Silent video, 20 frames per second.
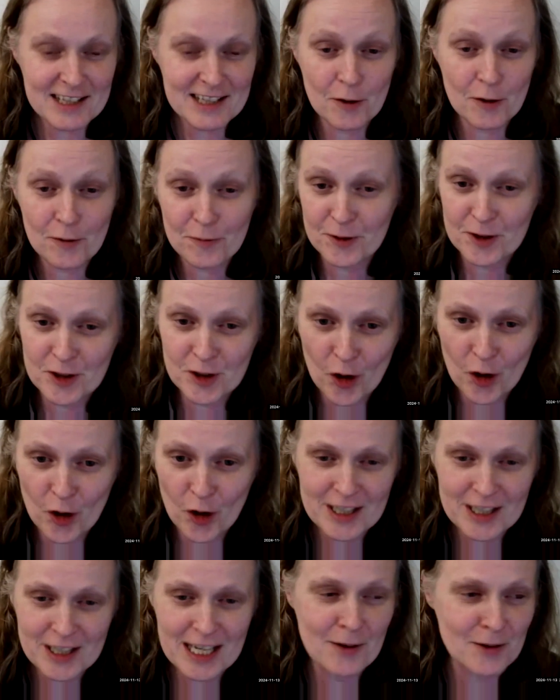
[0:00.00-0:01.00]
it's often
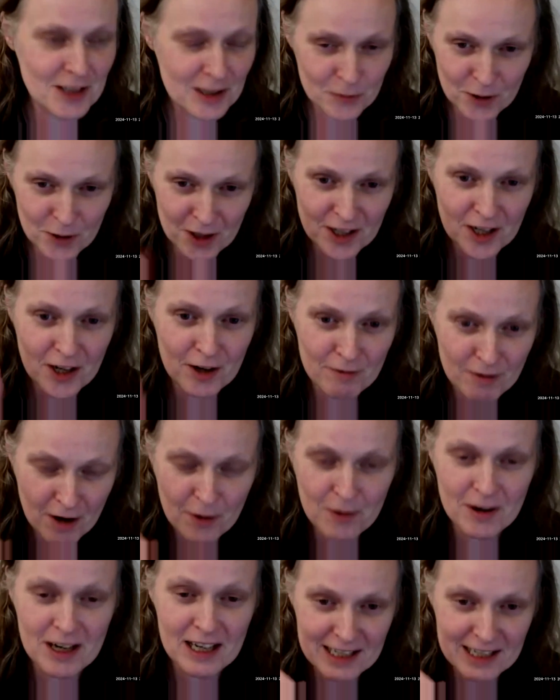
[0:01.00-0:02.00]
not down to one
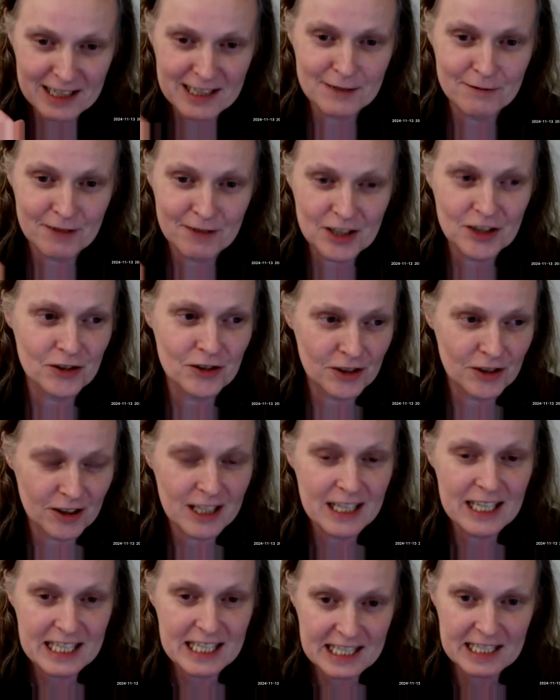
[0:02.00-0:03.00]
heroic
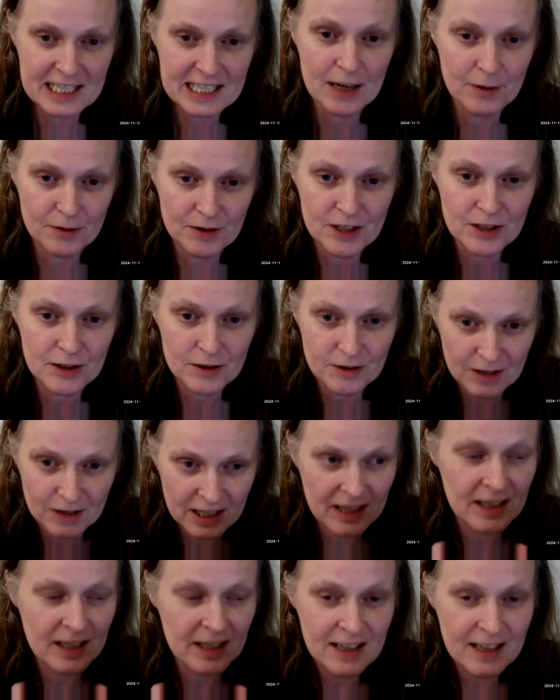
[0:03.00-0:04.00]
individual. It's down
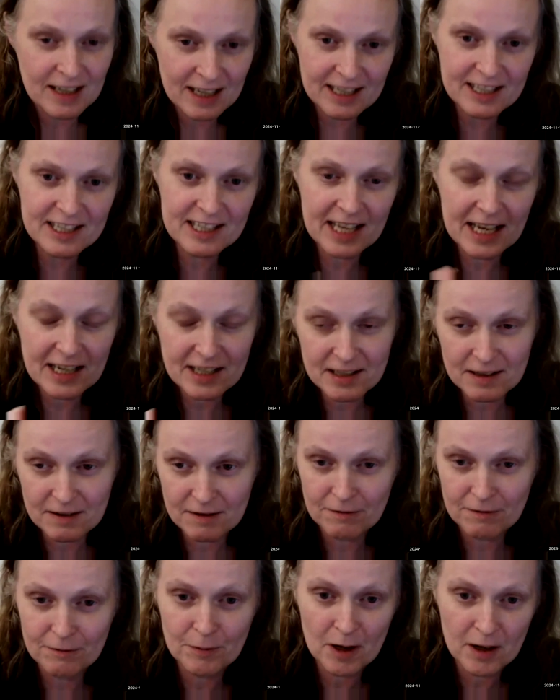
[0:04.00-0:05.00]
to a set
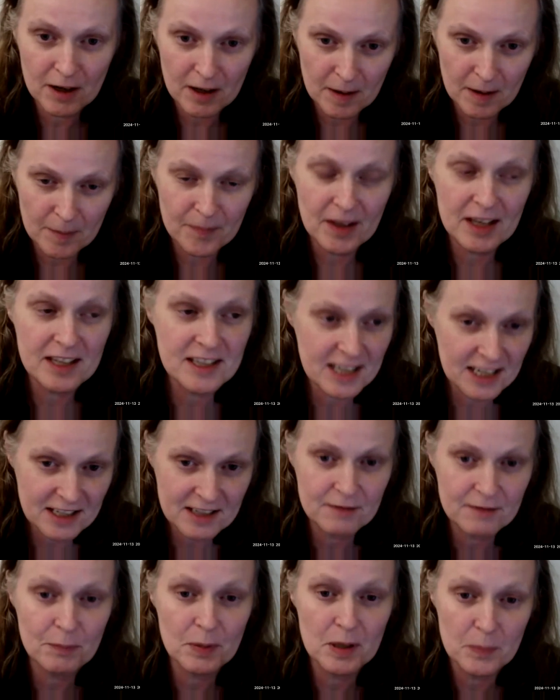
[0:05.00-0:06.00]

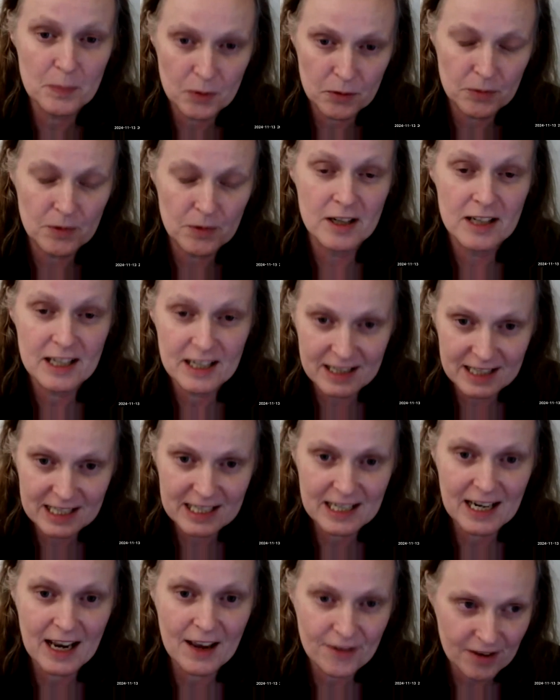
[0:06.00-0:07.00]
of people working
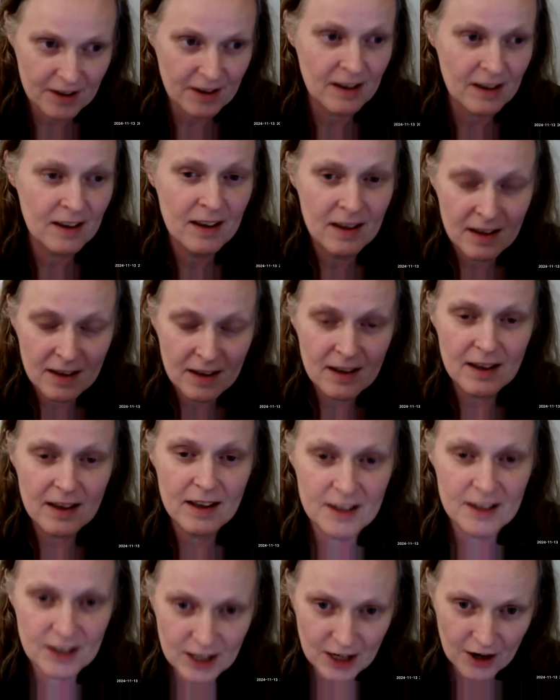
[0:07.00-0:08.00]
together,
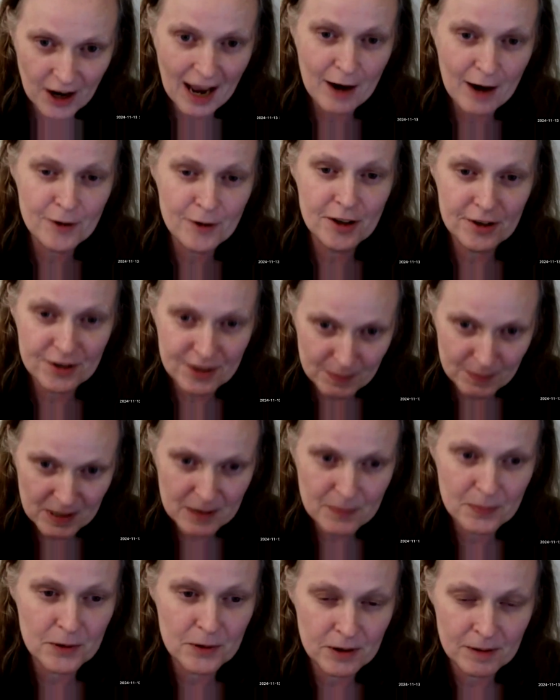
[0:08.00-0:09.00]
and you know how those
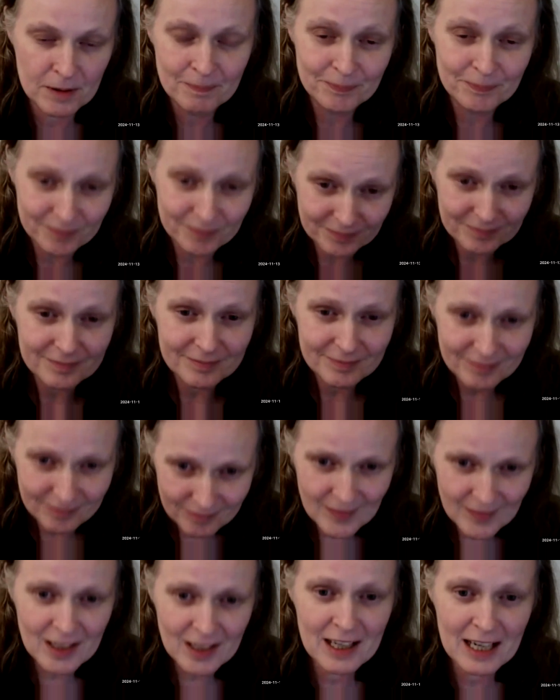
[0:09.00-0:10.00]
people
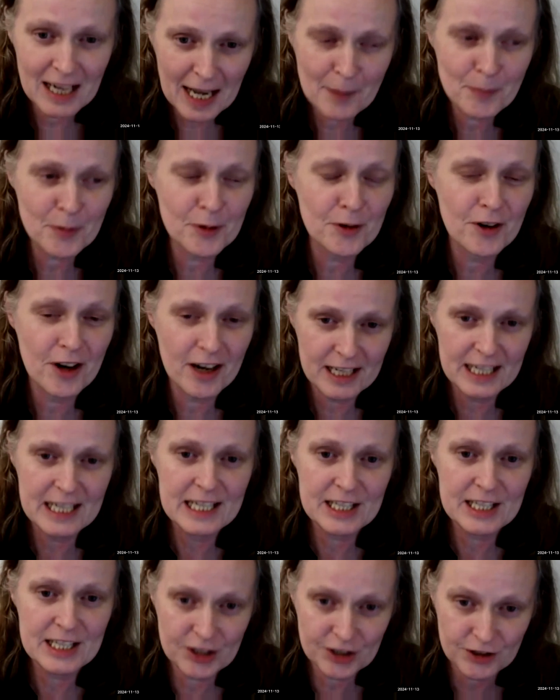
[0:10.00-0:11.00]

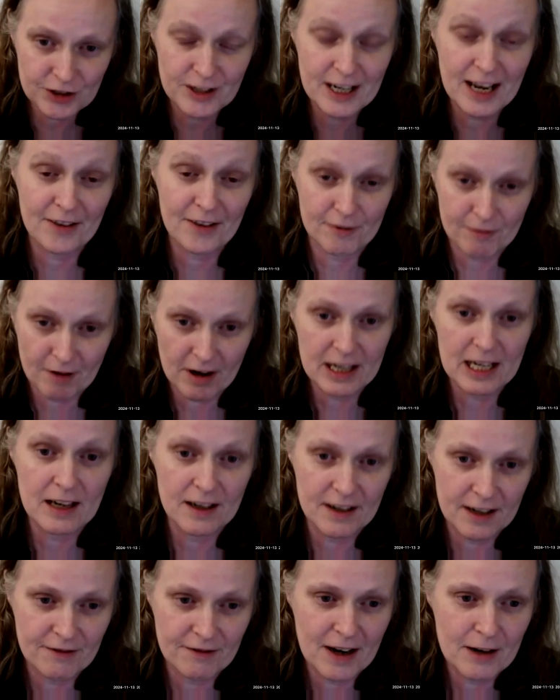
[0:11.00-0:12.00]
collaborate to get the right
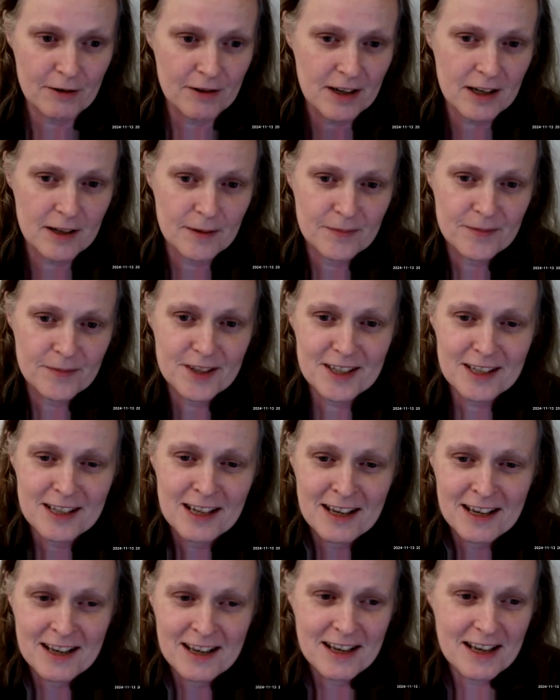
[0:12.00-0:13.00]
kind of
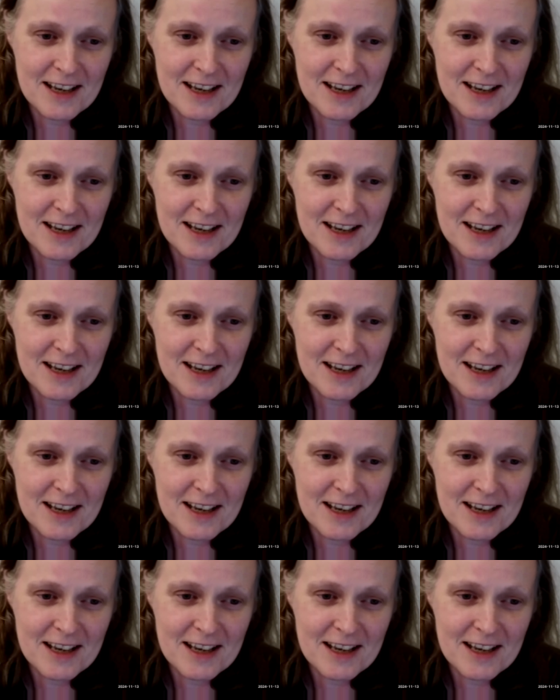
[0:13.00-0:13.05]
outcomes.